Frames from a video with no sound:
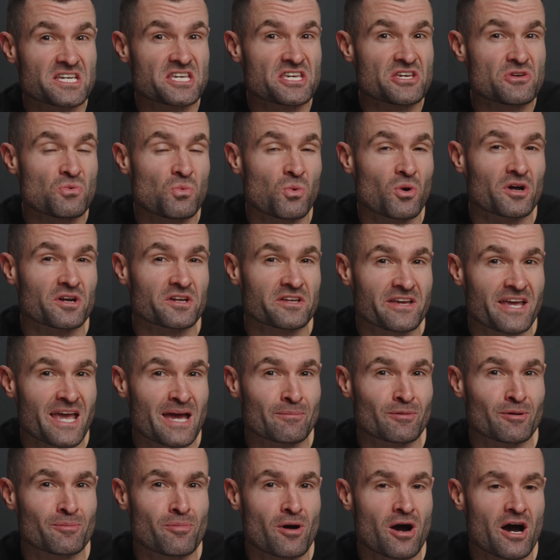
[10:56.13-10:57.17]
E1
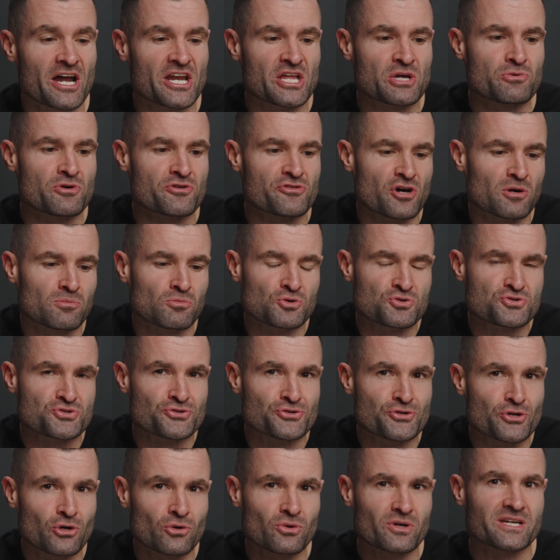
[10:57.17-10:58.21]
camera body with almost
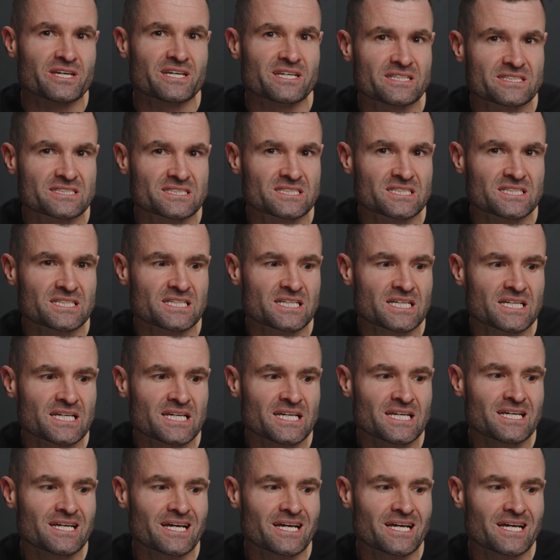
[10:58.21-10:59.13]
no heat sink,